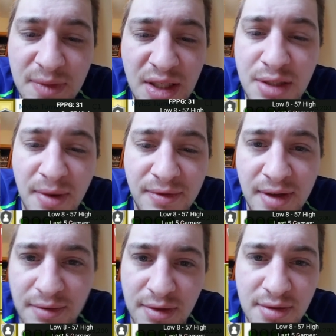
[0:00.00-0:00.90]
He's my
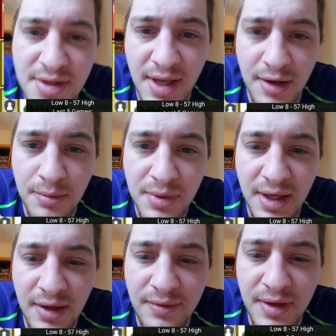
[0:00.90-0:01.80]
favorite center
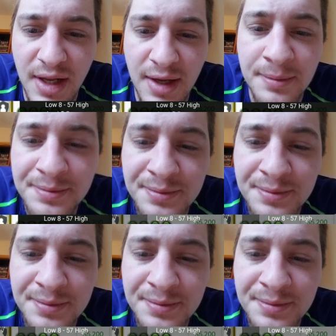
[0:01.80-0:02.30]
play of the day.